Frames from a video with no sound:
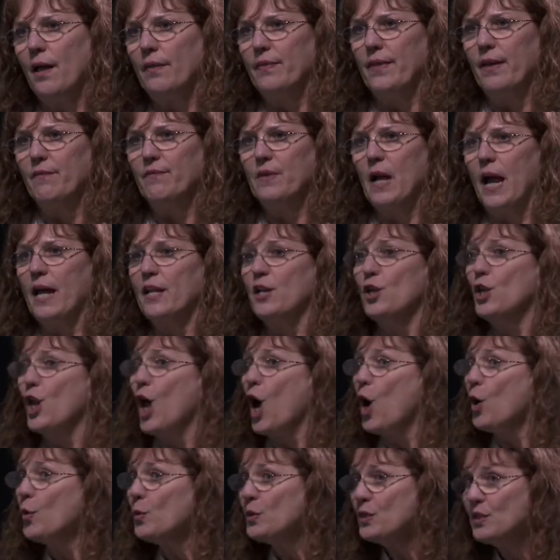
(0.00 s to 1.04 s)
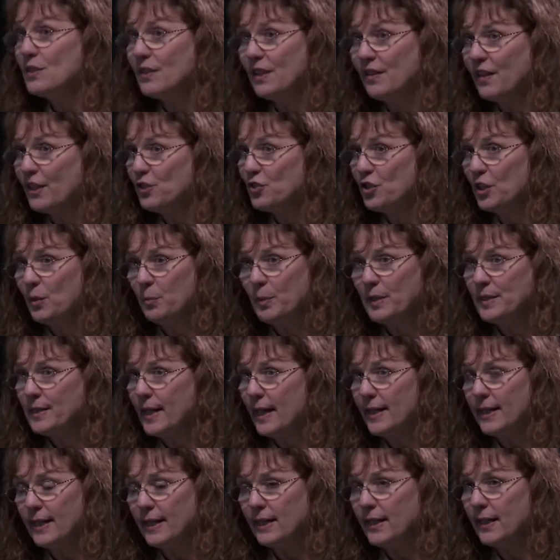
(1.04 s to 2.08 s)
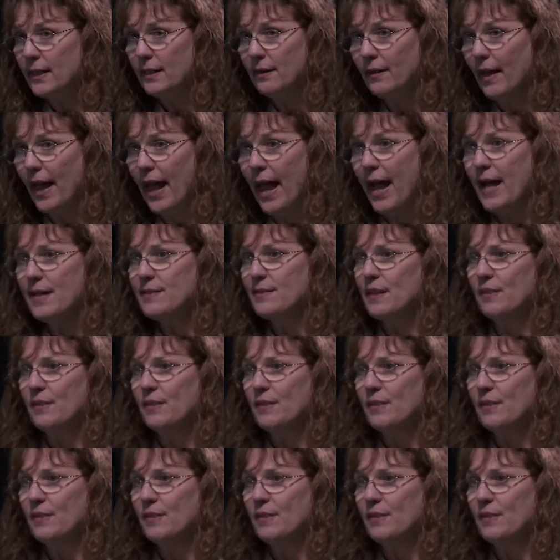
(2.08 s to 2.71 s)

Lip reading: They've got notes that they should have been taking in class.